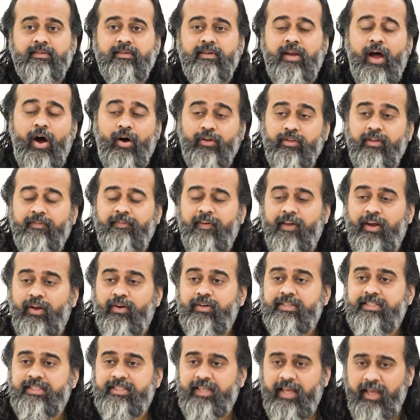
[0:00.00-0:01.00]
Now the
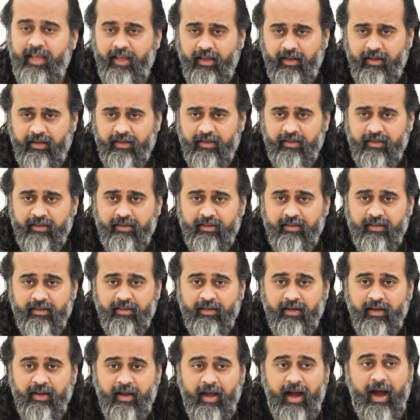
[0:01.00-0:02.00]
fellow is saying,
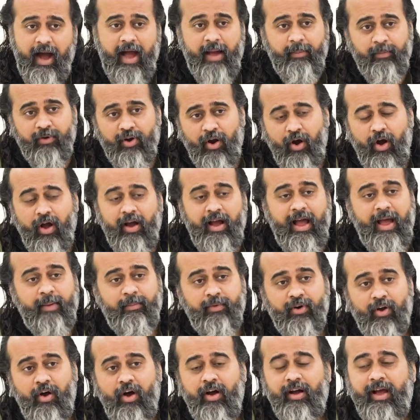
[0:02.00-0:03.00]
I am
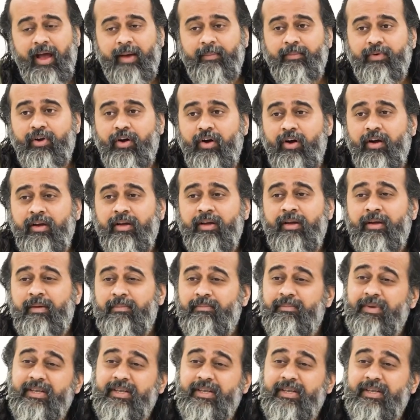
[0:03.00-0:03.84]
wrong.